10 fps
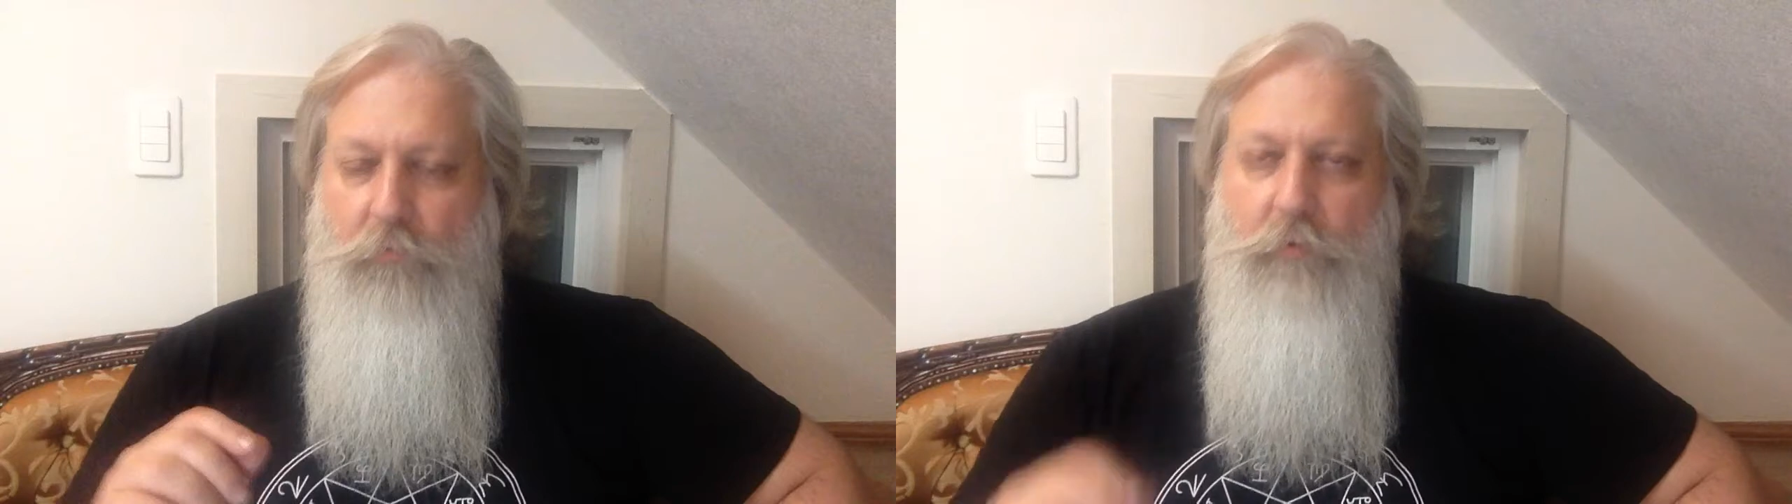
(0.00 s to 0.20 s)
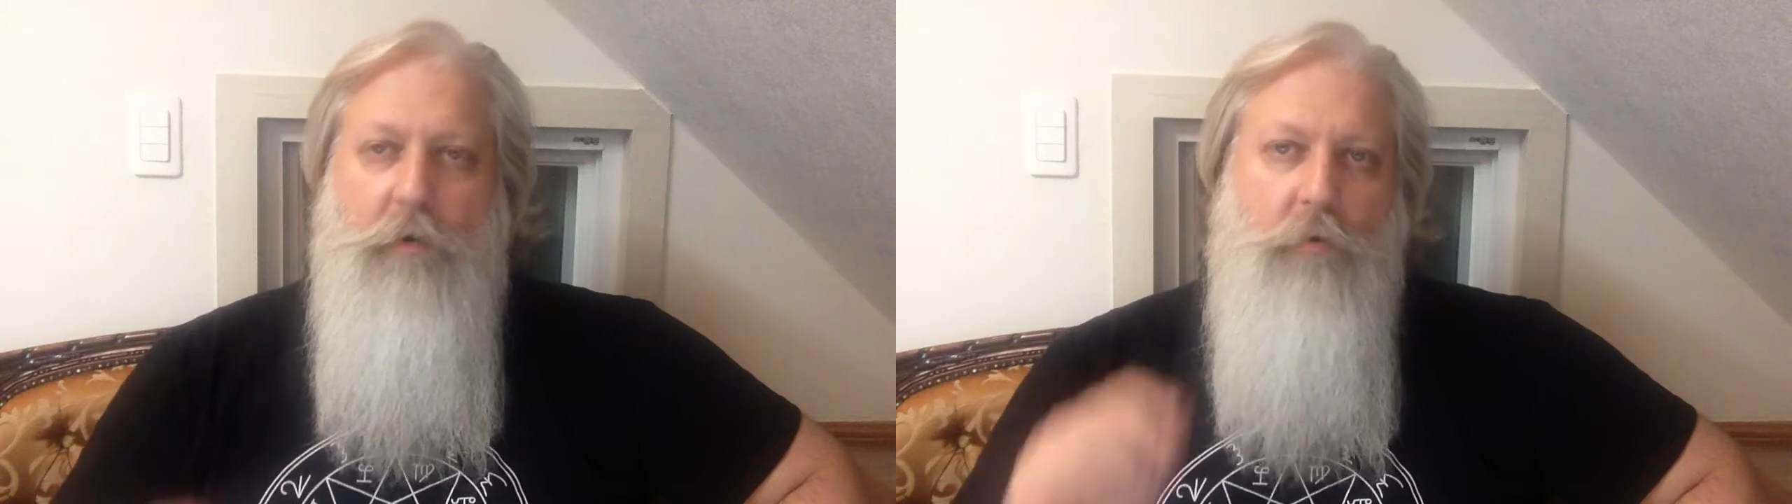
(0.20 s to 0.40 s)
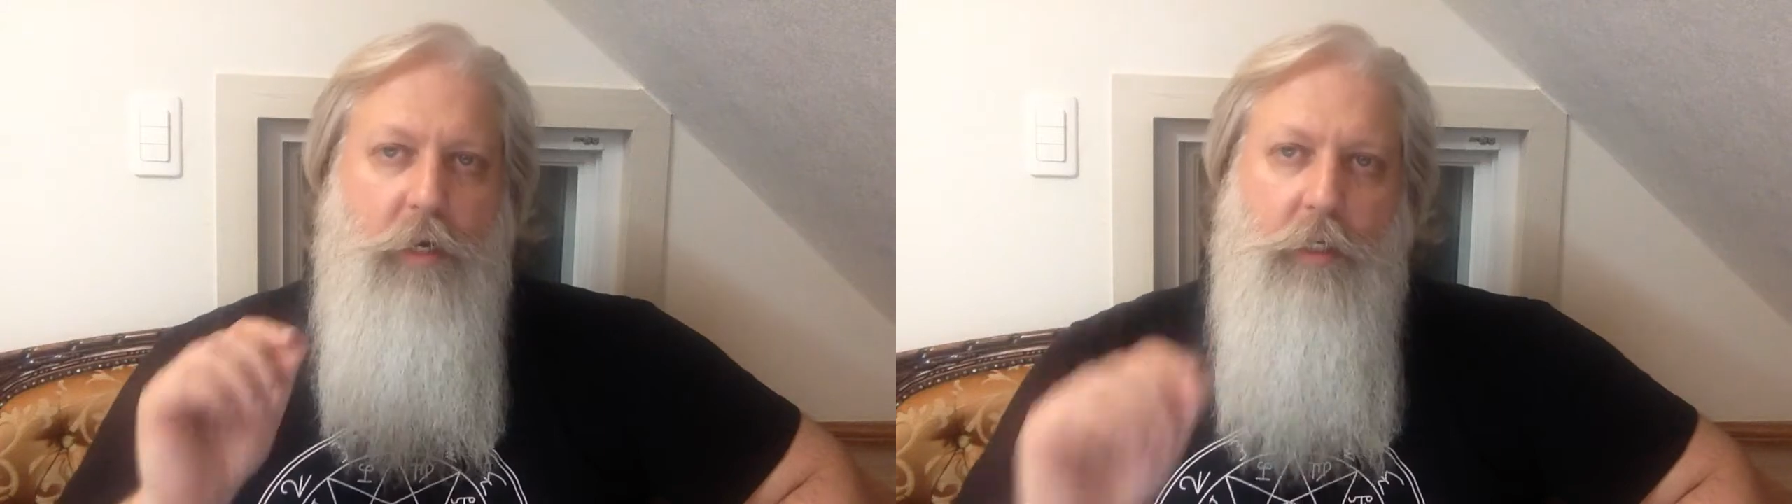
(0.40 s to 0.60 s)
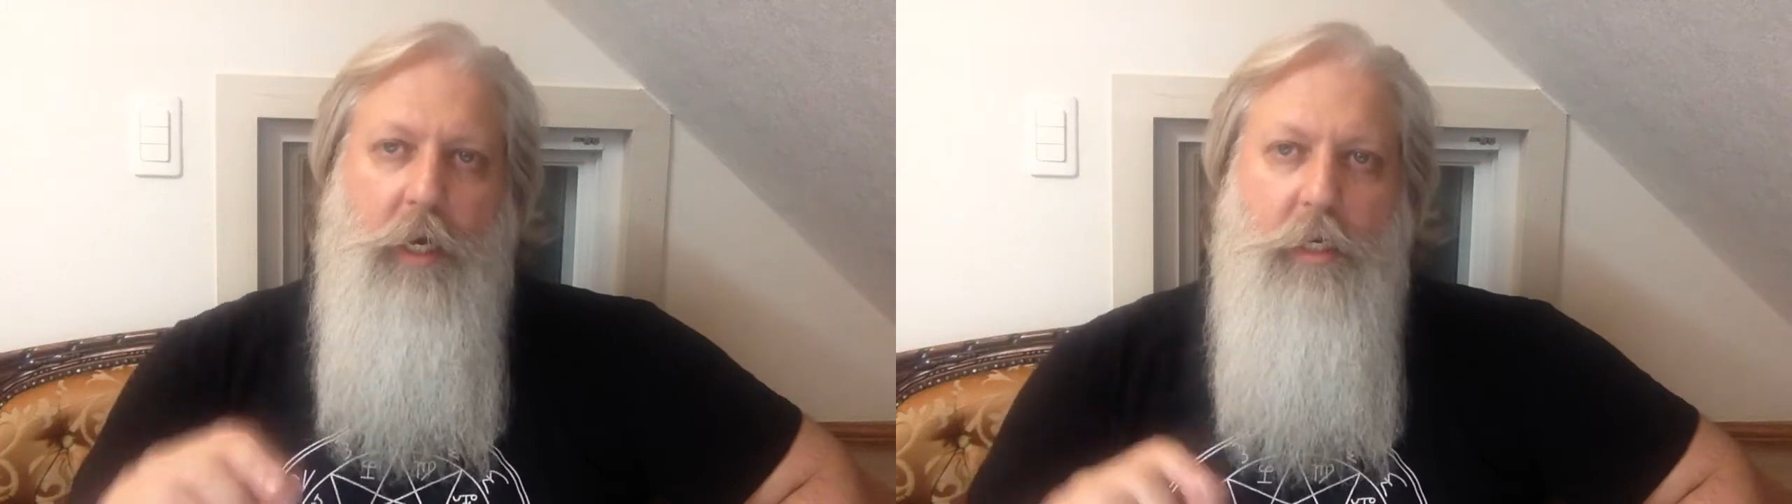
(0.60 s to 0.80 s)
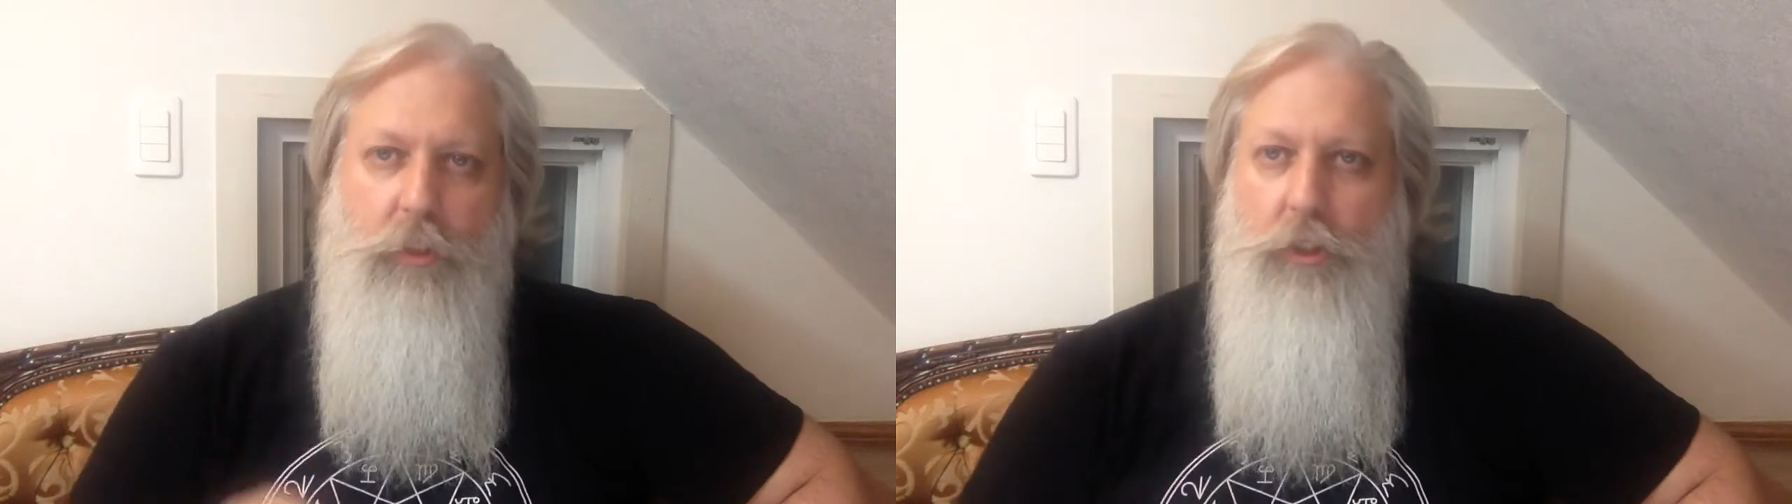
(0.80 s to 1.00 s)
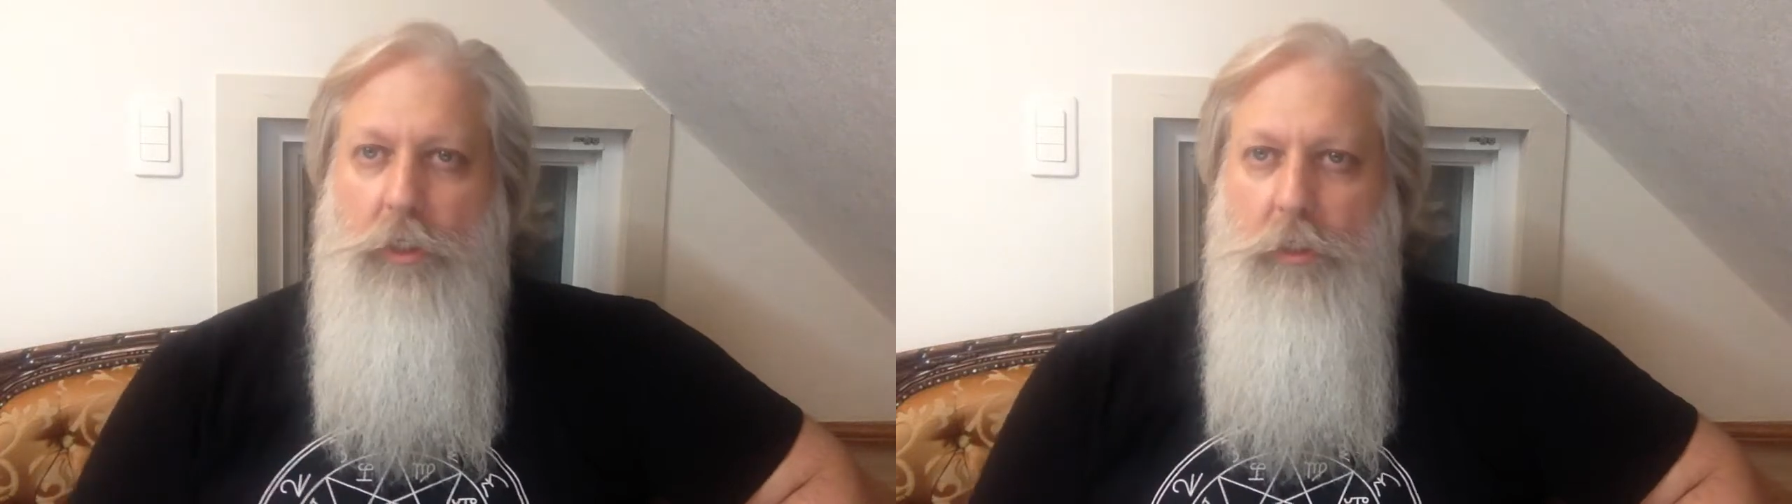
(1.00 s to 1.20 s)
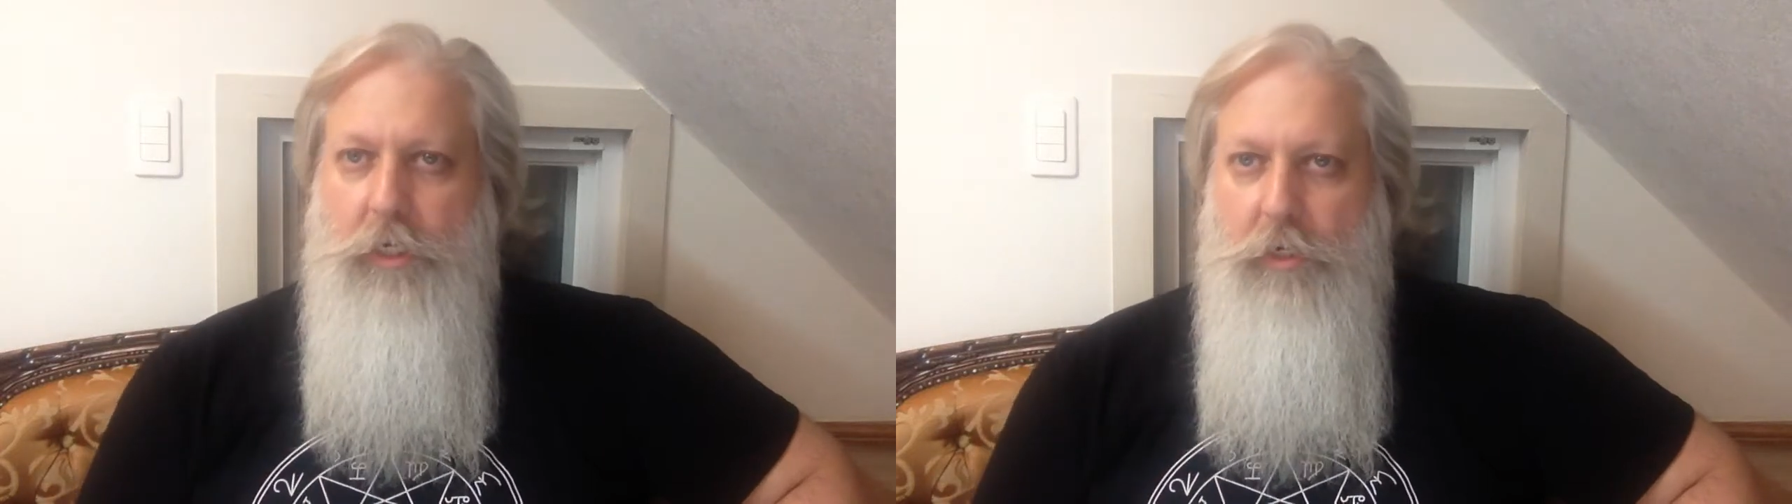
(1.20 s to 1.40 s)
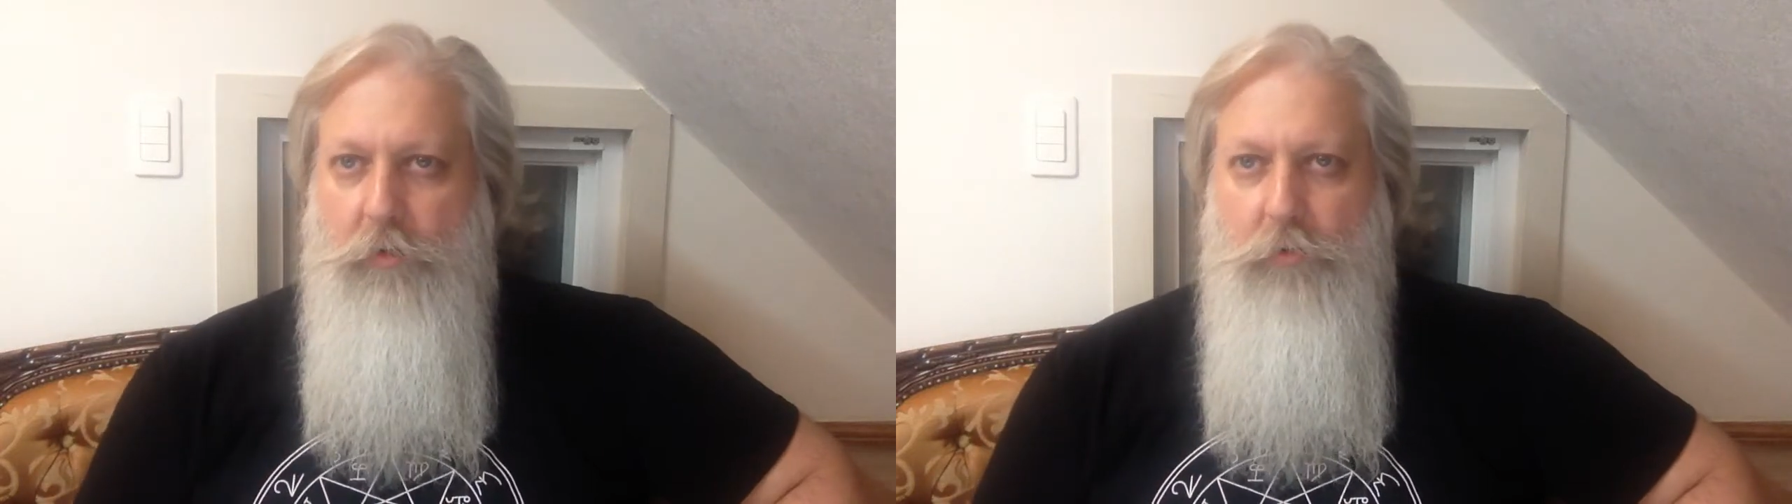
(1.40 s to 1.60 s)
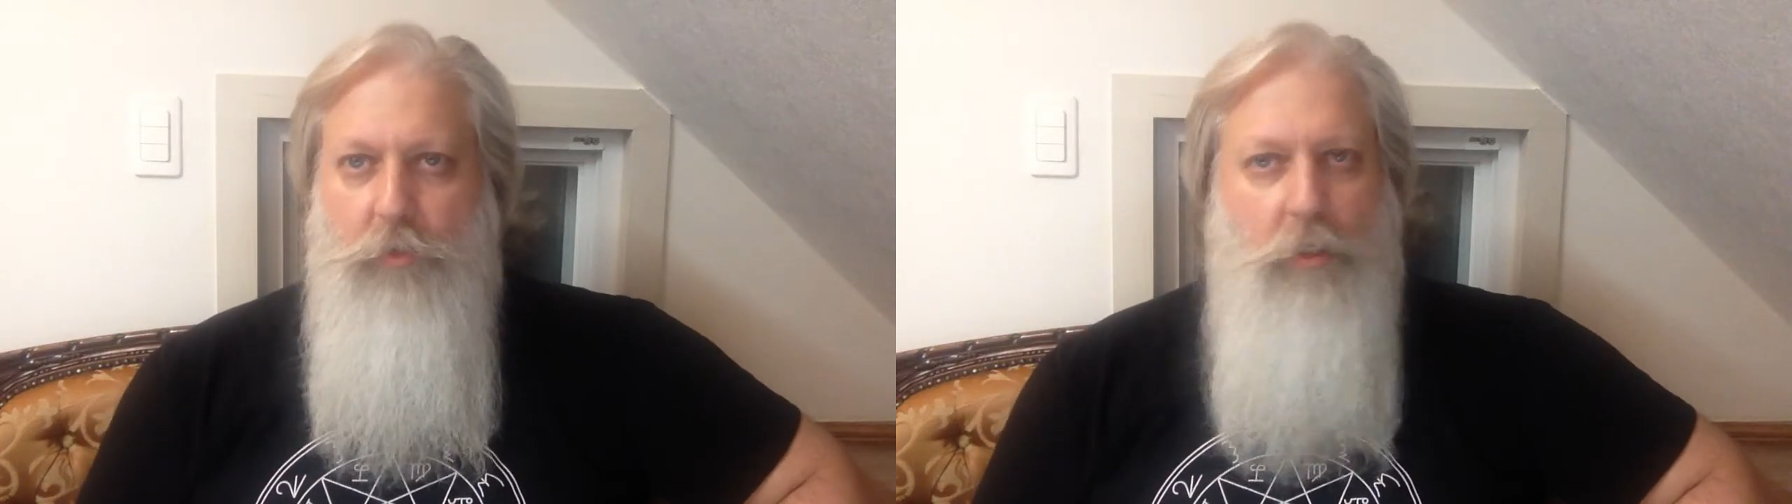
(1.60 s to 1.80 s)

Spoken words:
very occasionally use,